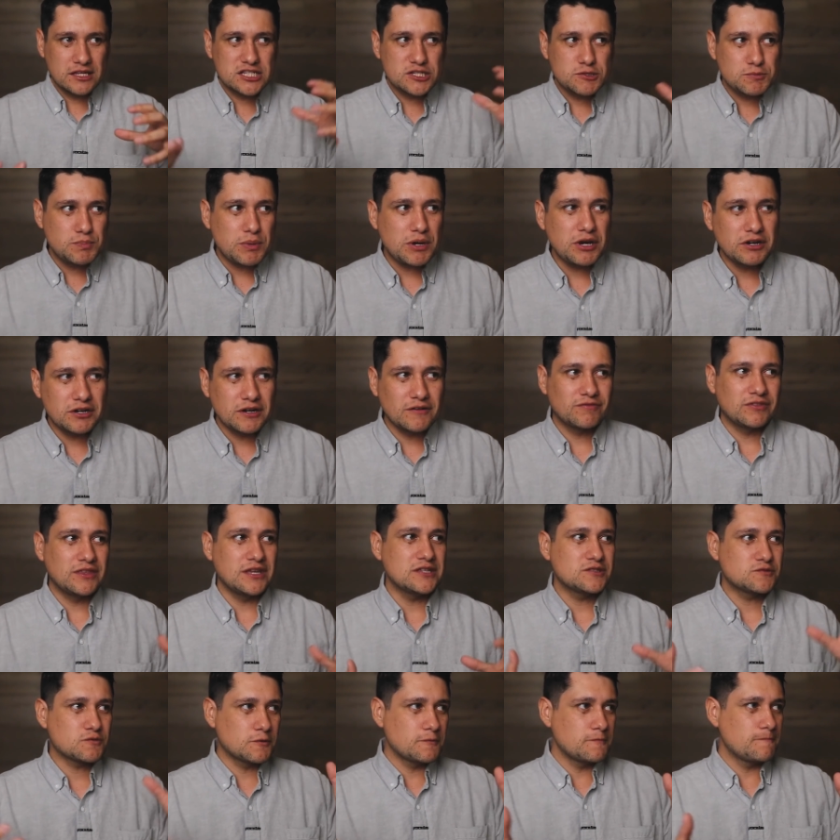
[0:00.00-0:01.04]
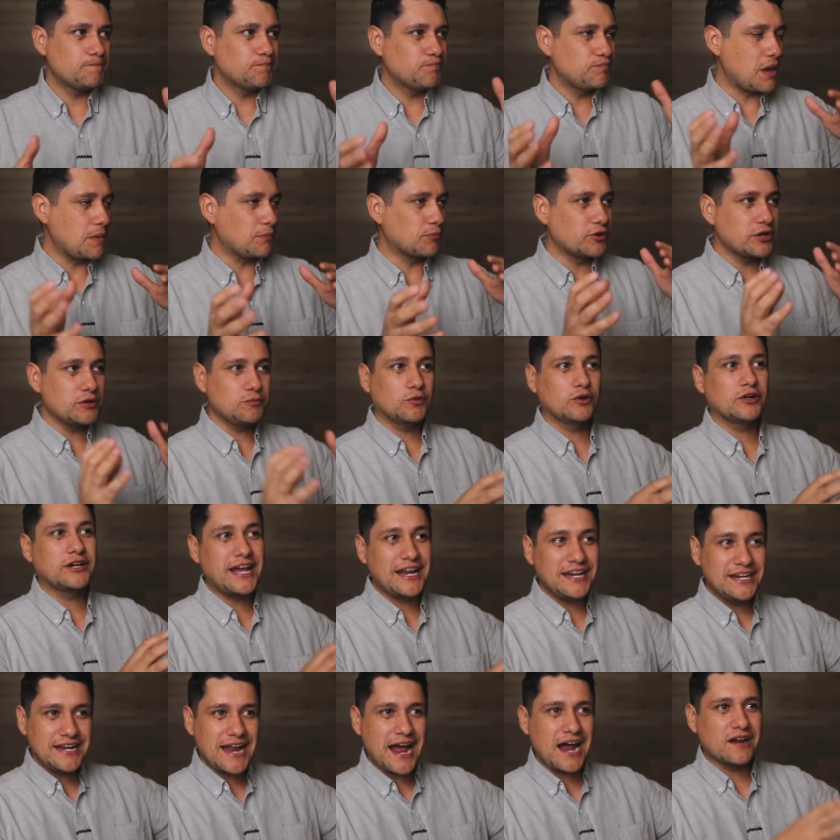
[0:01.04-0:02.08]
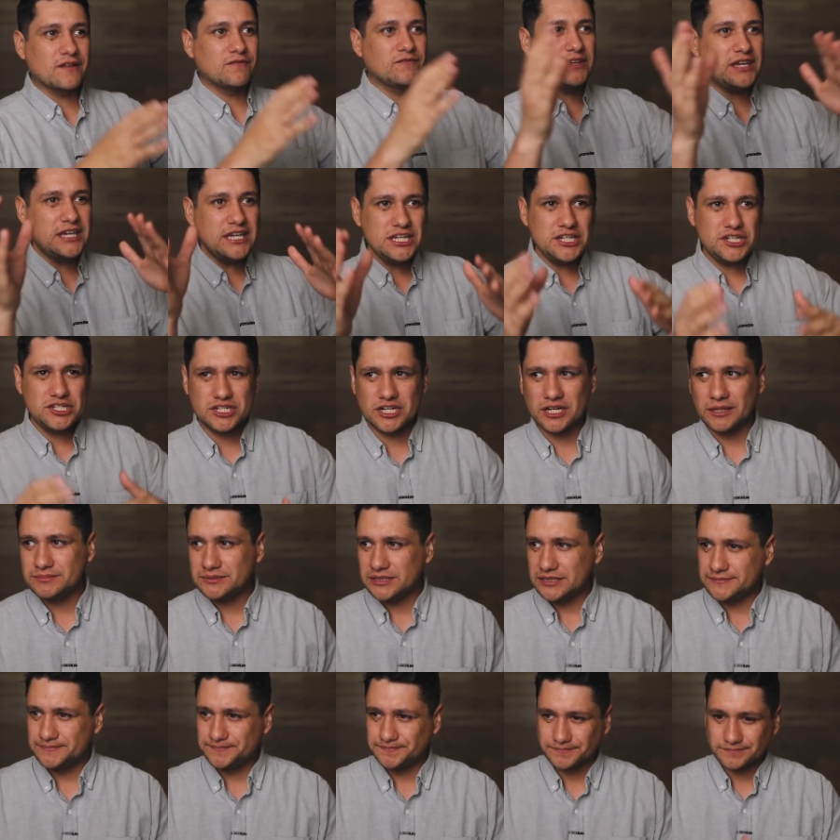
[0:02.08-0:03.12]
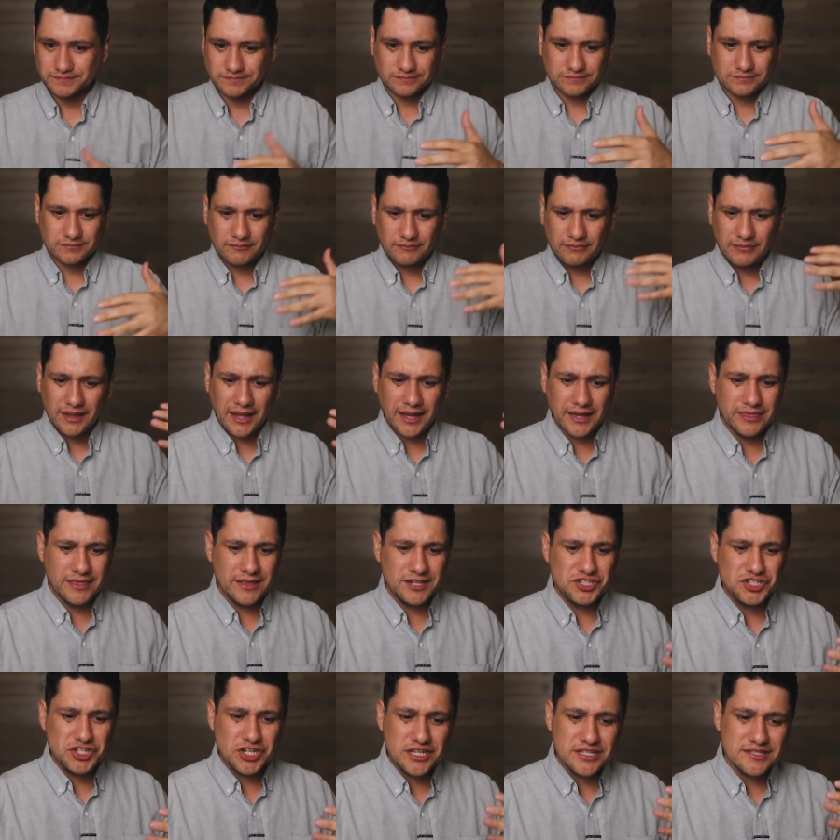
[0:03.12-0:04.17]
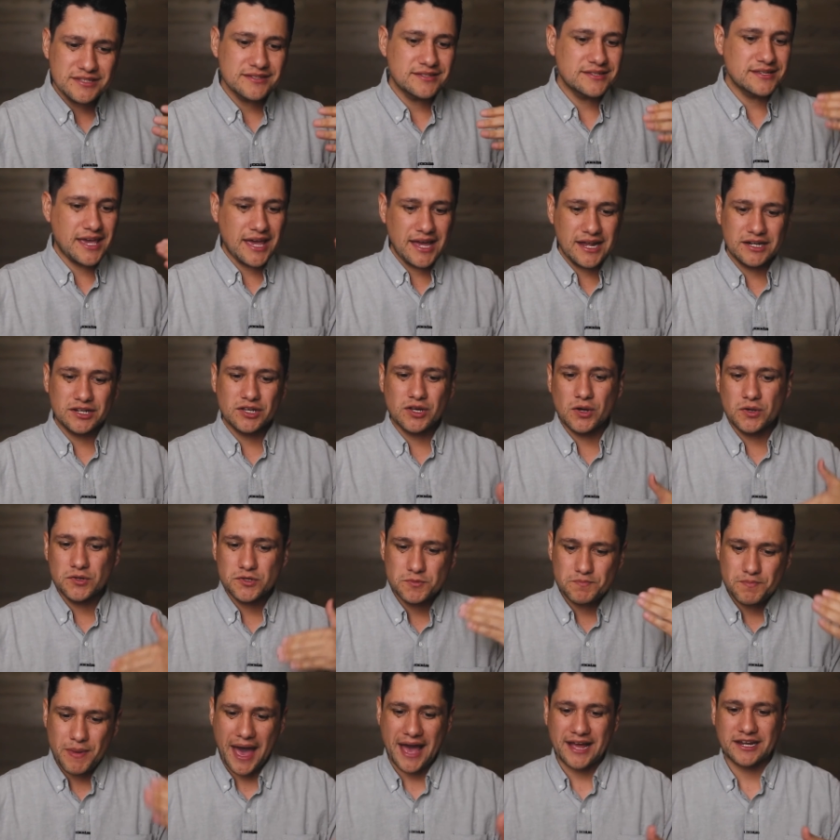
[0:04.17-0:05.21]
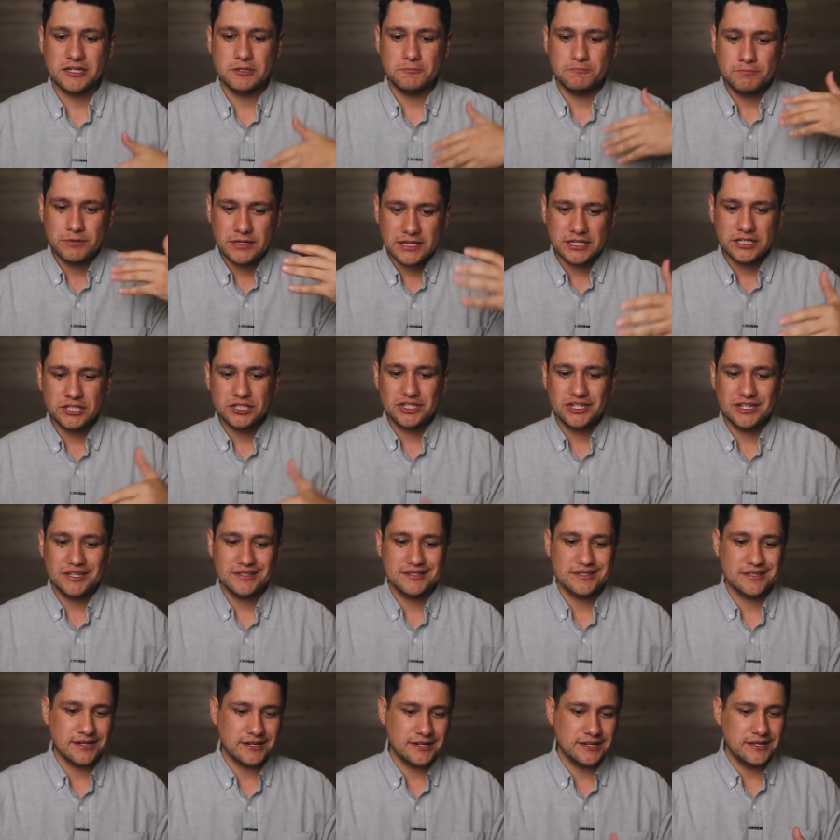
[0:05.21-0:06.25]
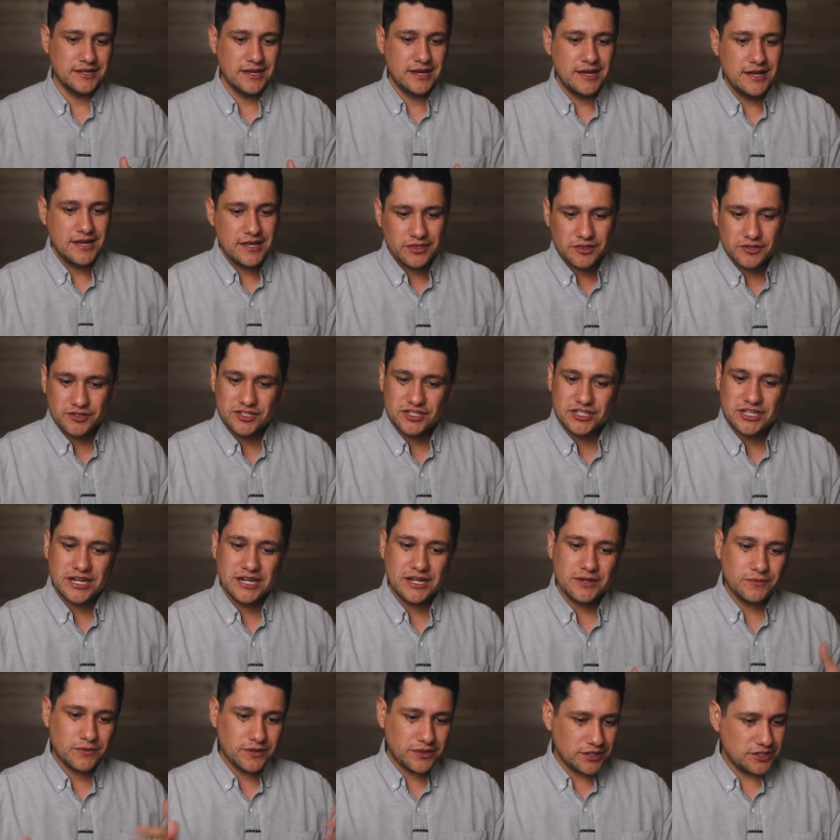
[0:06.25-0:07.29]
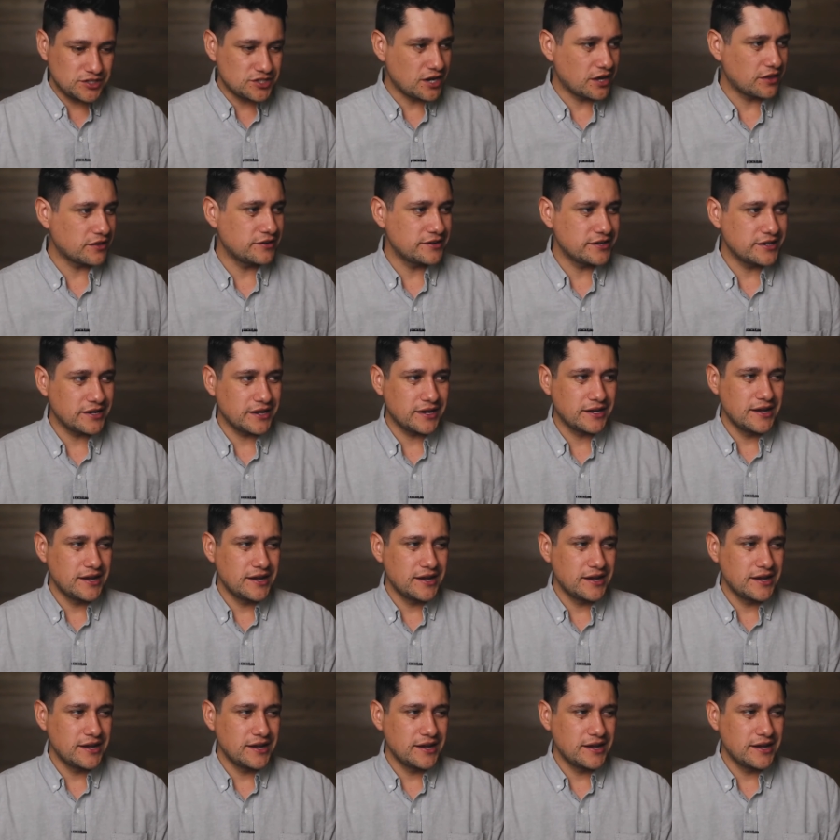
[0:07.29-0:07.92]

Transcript: the spirit of things. We're remembering we're getting out of Egypt. And then Jesus, again, goes back to being Jesus, and they're sitting with each other.